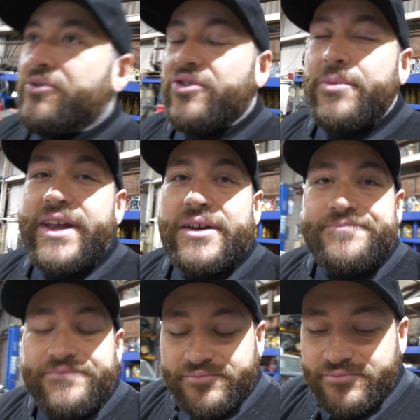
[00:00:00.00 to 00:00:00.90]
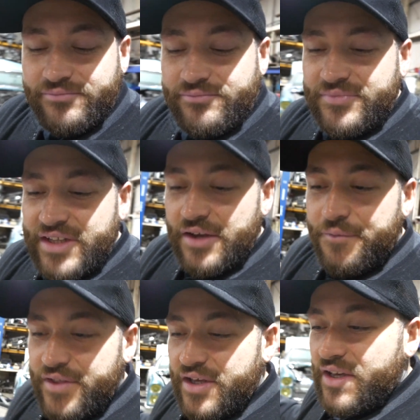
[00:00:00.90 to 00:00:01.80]
on a minute.
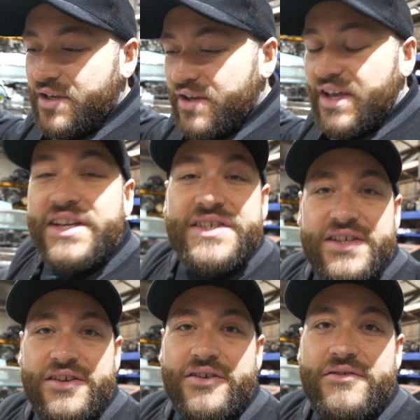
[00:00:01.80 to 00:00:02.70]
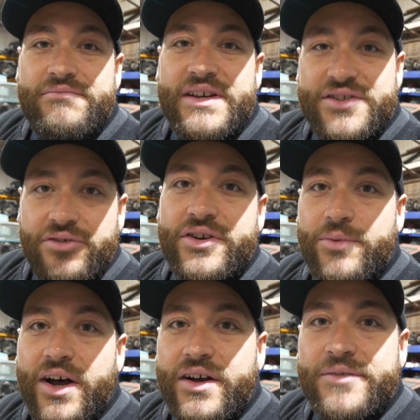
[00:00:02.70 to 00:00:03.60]
If the ECU is not going to
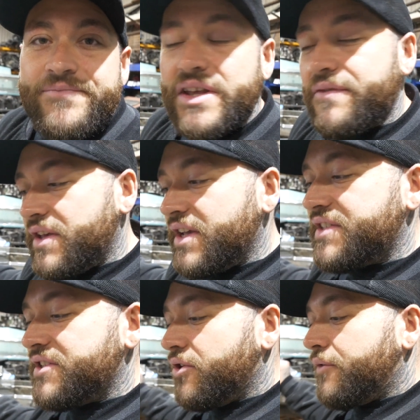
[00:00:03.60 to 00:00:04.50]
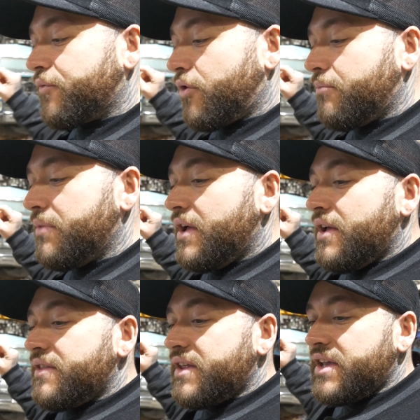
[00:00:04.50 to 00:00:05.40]
work, if the ECU from
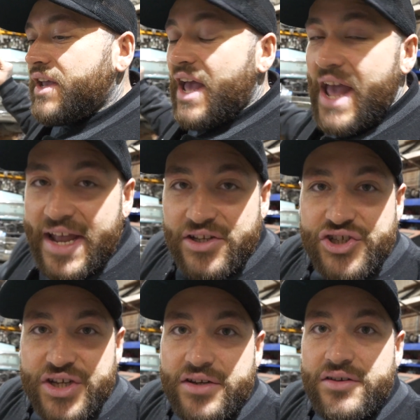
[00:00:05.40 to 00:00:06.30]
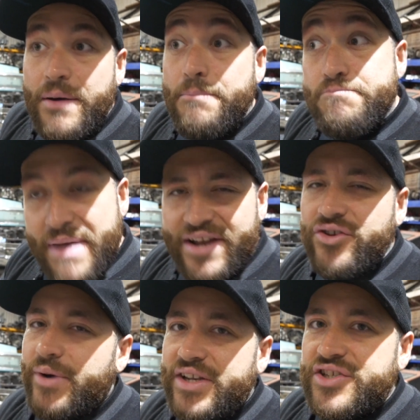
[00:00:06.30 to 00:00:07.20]
the engine,
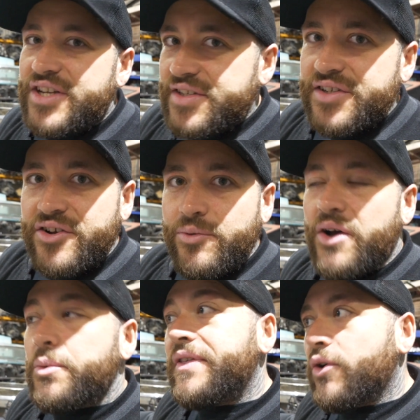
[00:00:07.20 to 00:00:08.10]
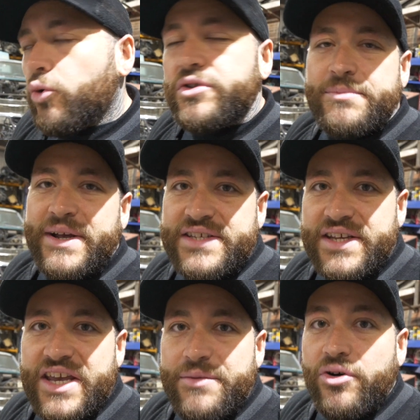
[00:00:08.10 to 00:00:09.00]
manual engine, isn't going to work with the automatic
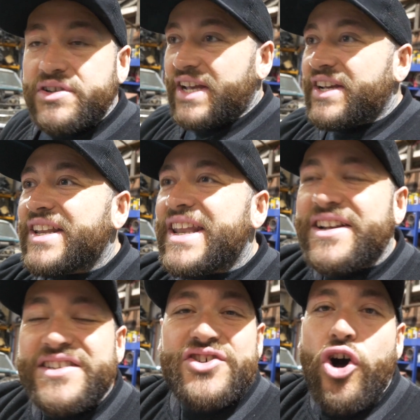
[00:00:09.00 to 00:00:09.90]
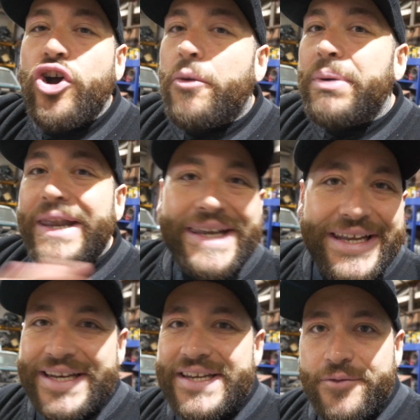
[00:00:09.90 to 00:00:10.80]
gearbox and connectors are
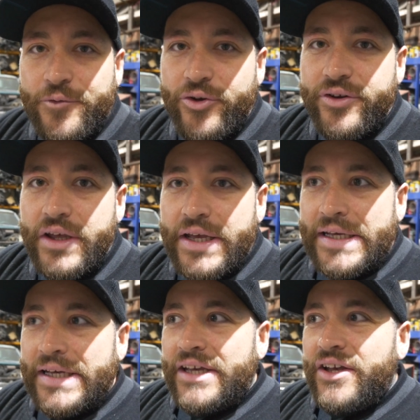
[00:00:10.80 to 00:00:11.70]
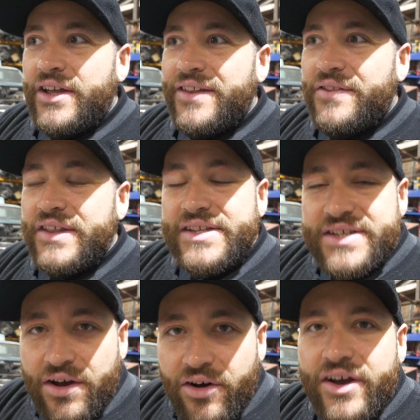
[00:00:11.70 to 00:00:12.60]
completely different, the
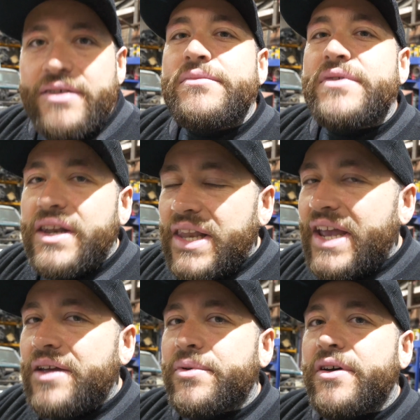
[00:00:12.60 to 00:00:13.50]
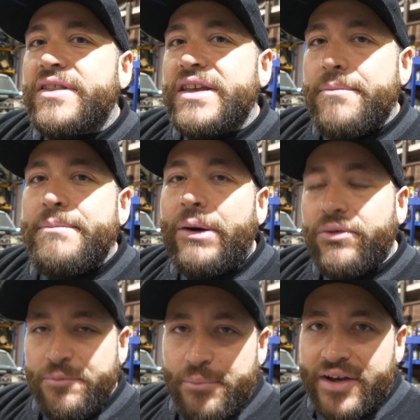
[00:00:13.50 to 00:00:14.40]
time, the labour, the
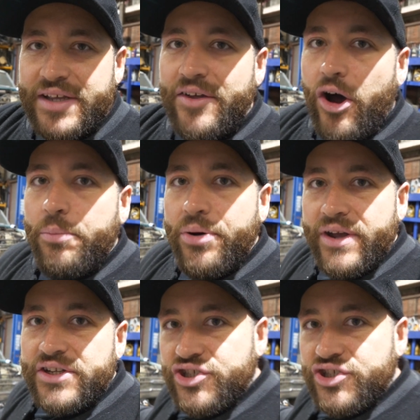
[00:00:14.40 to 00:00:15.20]
amount of money that I'll put in